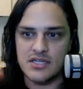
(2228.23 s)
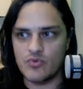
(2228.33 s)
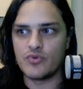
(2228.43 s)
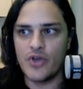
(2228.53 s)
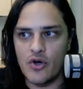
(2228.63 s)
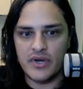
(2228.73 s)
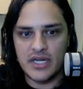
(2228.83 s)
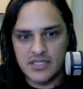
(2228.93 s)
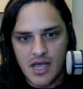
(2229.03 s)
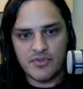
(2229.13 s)
"Well, no, we need
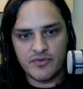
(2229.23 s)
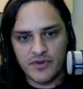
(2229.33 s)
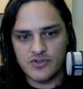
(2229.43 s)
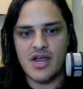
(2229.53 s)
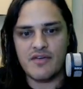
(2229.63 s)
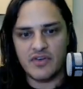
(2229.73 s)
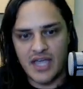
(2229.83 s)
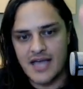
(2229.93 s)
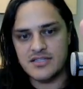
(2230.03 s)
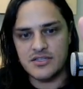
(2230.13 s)
top of the funnel traffic."
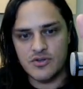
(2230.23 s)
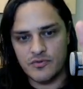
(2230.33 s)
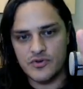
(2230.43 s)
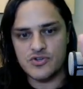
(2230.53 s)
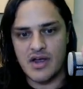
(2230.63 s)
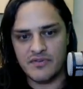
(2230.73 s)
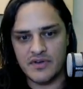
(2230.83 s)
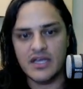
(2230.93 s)
Adds the tofu traffic.